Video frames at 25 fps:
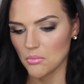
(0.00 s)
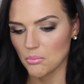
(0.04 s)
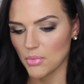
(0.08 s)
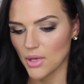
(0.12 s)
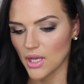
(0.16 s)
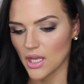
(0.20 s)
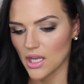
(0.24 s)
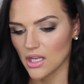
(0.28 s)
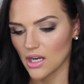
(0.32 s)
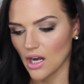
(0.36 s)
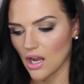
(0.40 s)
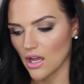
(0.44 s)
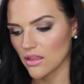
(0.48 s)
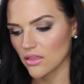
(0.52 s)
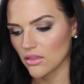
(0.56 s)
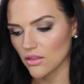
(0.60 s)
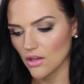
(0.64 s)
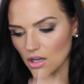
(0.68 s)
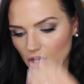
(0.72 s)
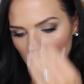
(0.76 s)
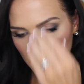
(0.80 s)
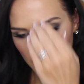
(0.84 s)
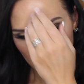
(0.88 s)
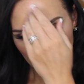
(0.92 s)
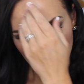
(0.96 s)
but I
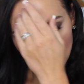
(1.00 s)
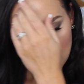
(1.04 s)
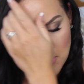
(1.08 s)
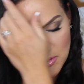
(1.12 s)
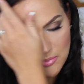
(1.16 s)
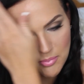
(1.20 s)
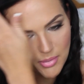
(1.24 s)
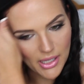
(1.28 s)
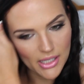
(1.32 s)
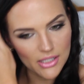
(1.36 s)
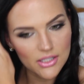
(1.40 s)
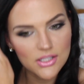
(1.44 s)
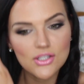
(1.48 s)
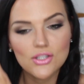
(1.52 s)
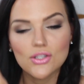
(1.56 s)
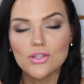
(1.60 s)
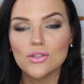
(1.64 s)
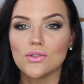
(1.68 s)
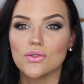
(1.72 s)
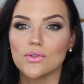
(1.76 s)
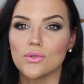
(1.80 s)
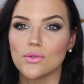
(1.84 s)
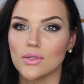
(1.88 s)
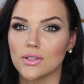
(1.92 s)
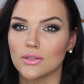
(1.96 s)
thought it would be best
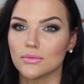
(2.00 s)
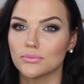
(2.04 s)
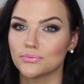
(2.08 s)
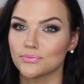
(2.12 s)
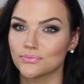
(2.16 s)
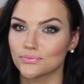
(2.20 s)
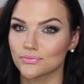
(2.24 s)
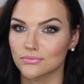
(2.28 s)
to